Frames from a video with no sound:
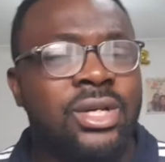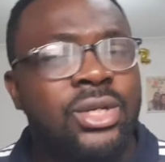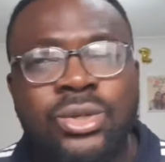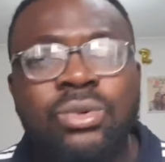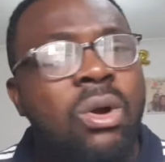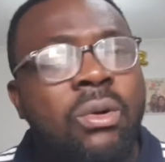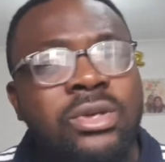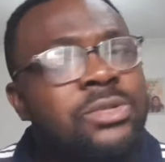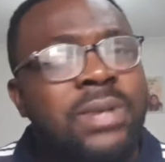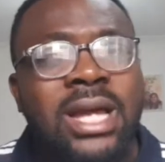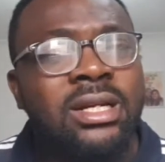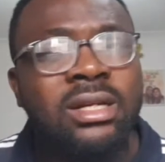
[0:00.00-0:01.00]
You will always
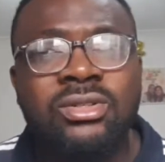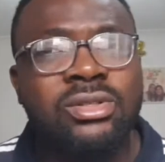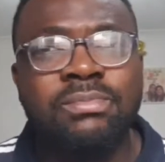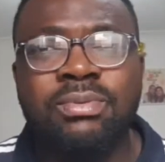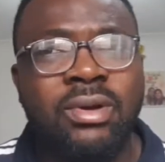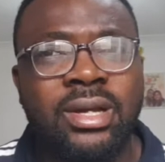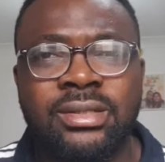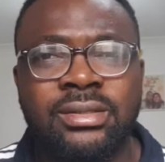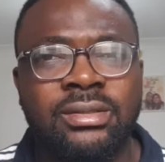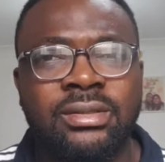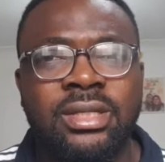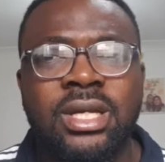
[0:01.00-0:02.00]
be at the losing point.
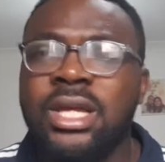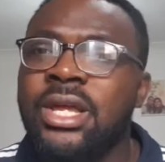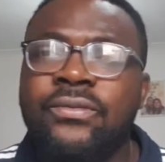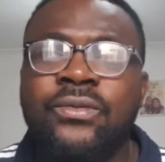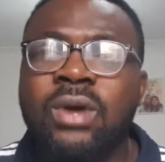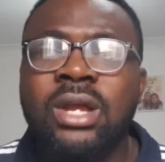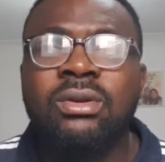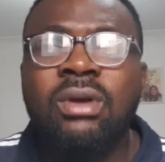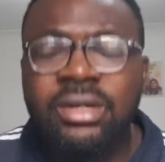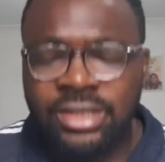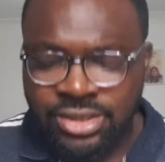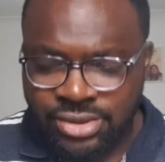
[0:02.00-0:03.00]
If you are
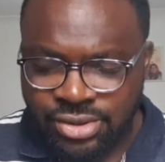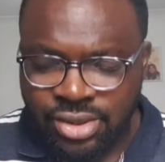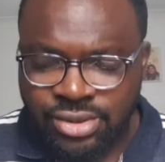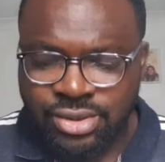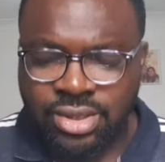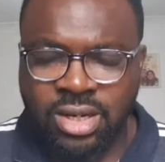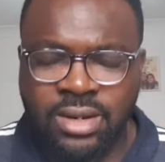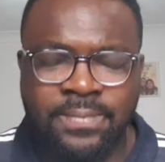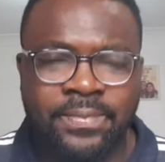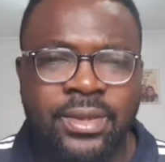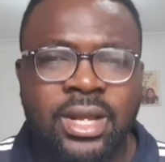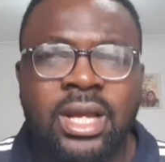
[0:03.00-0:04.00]
not in such, you
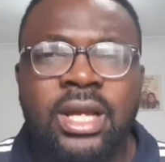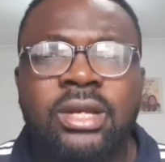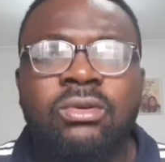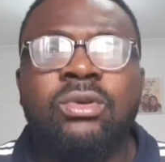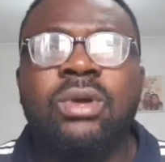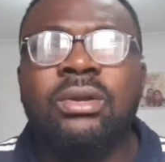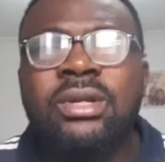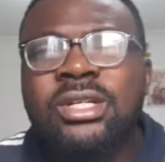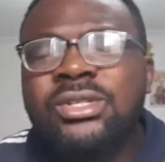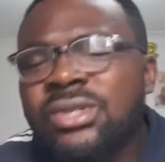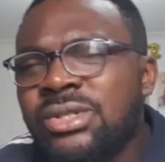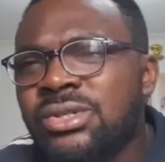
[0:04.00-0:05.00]
are not
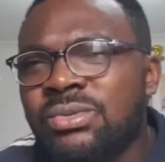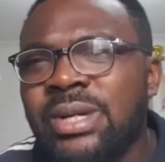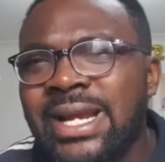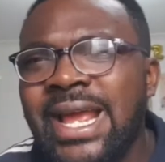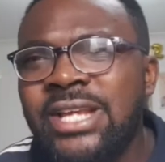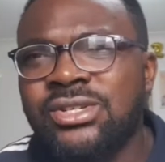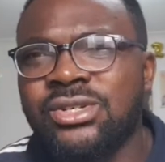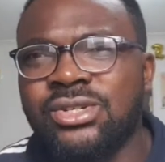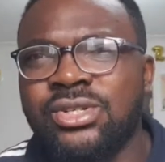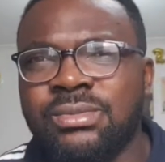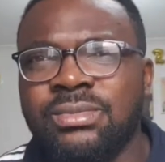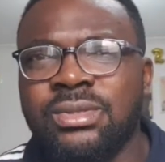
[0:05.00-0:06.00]
in such a
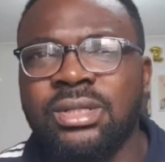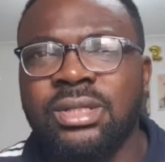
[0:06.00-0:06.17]
relationship,